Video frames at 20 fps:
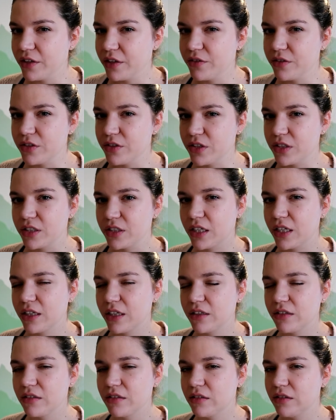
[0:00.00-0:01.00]
It was just
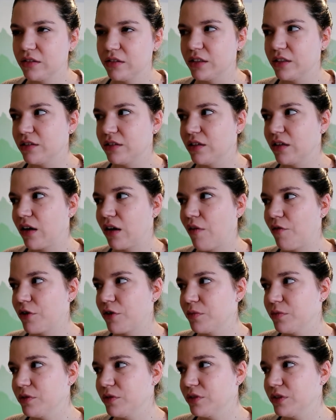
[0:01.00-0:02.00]
like a little
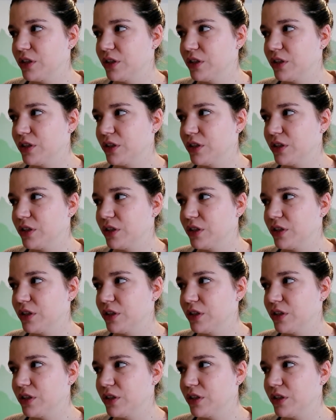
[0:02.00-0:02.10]
uncomfortable.